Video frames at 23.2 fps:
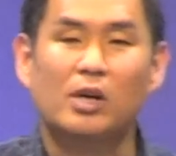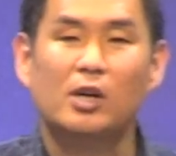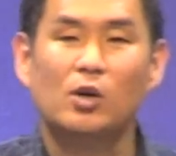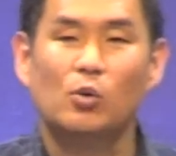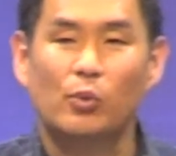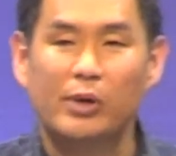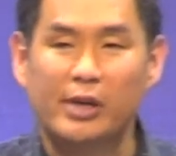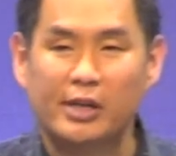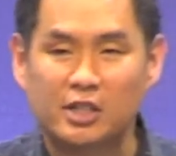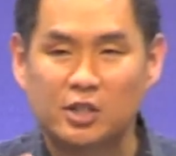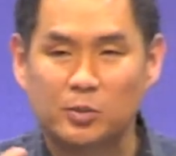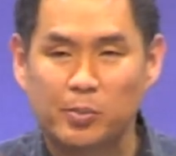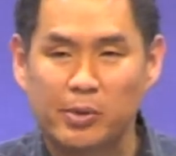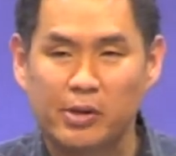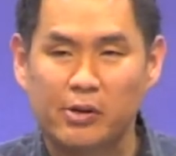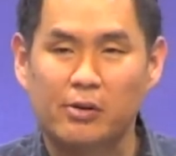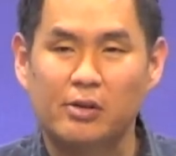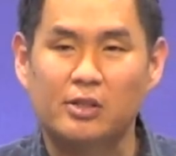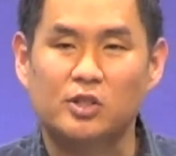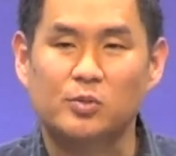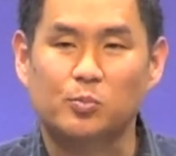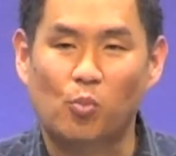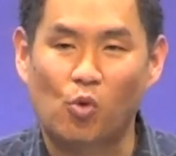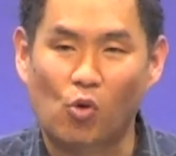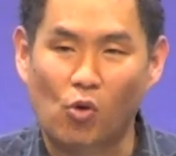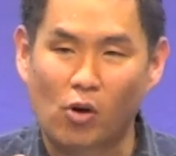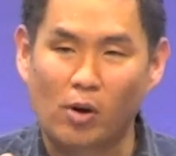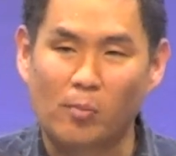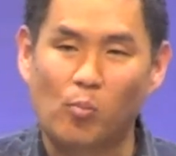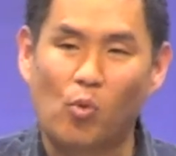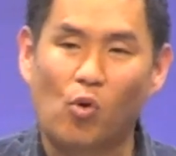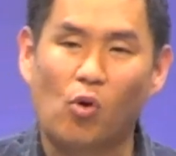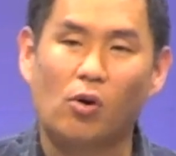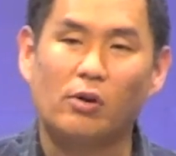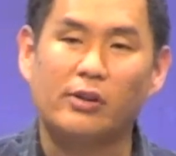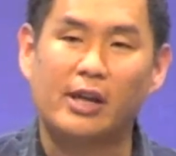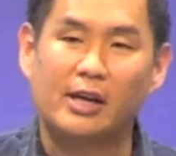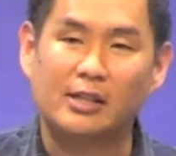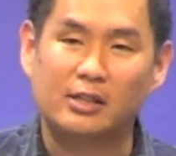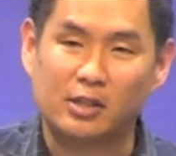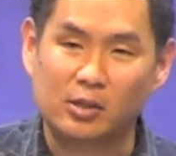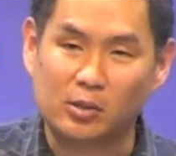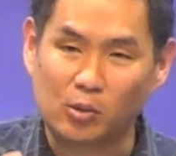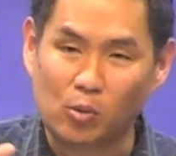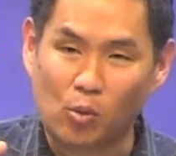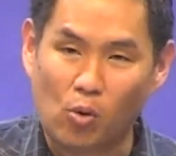we experience more and more that
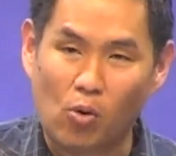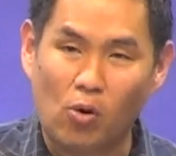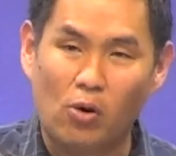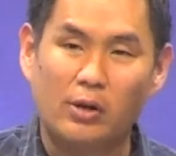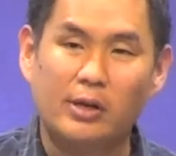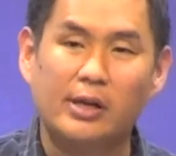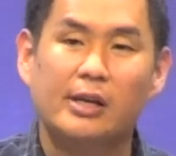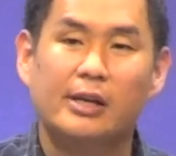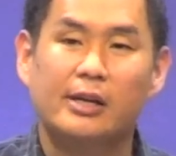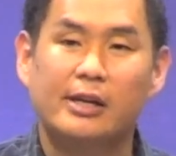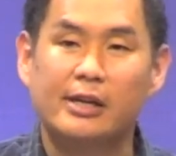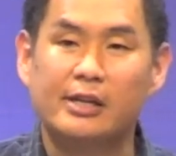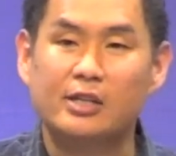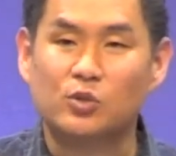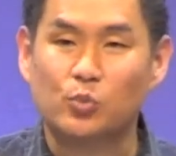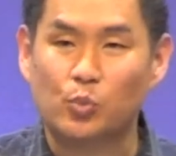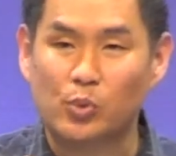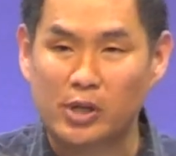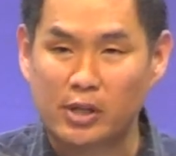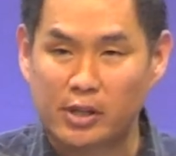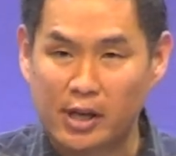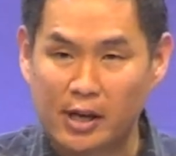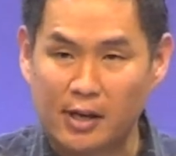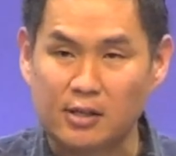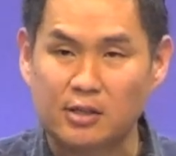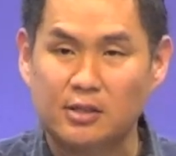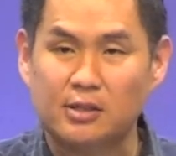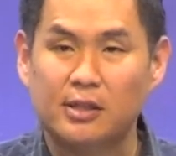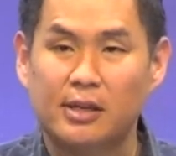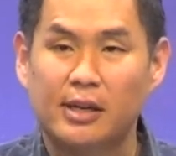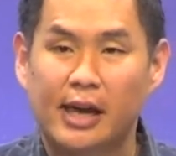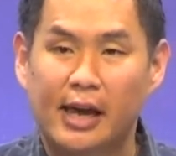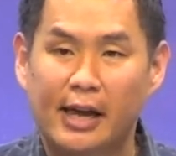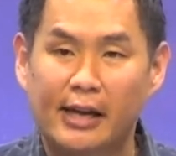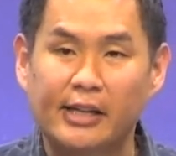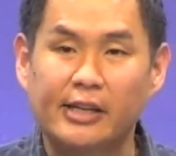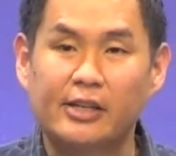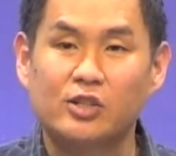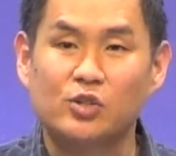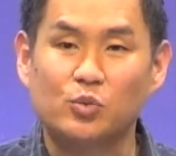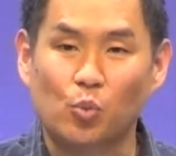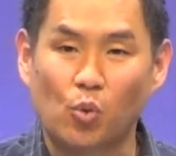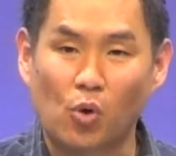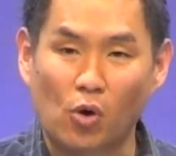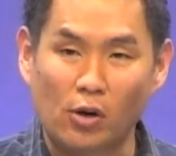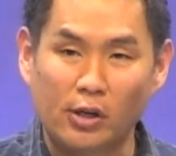the Lord is with us and He is
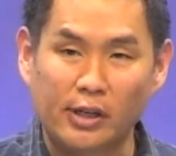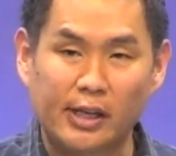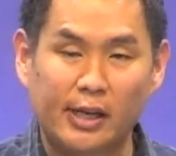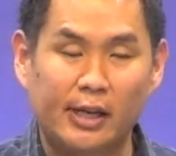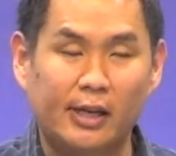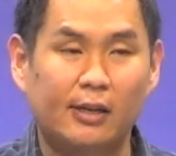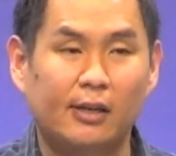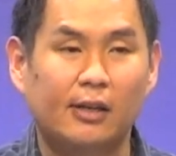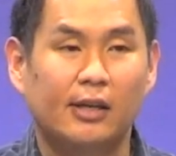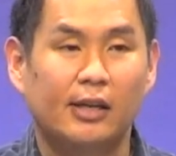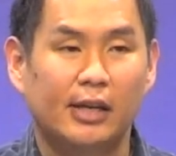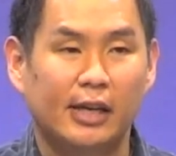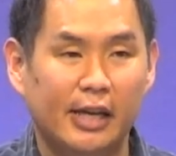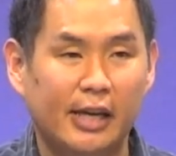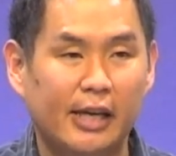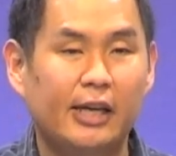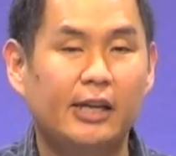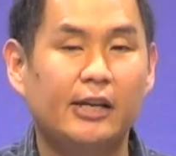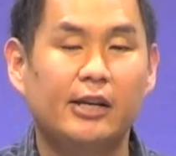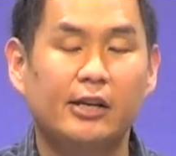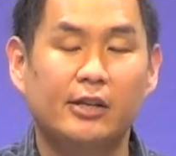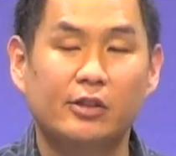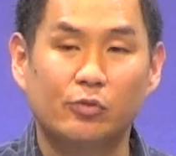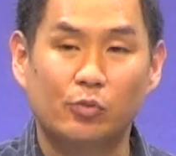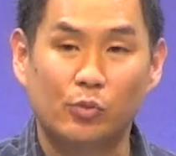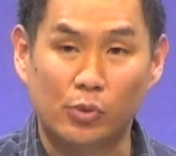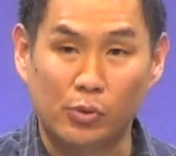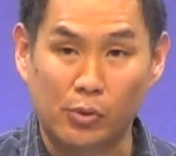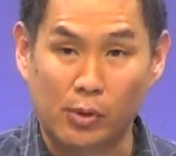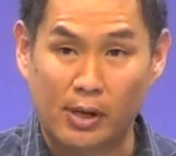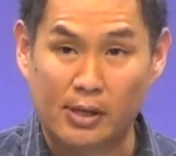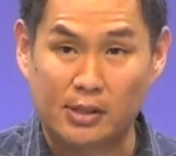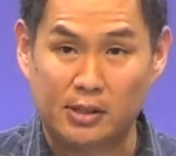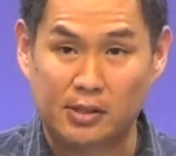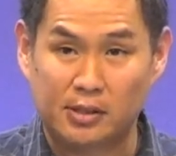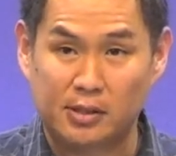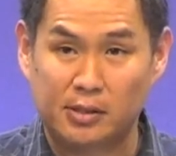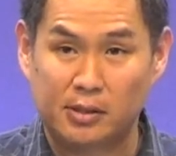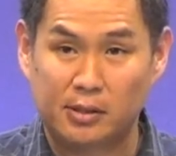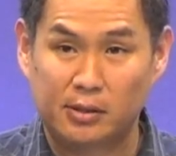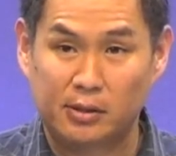working in and through us.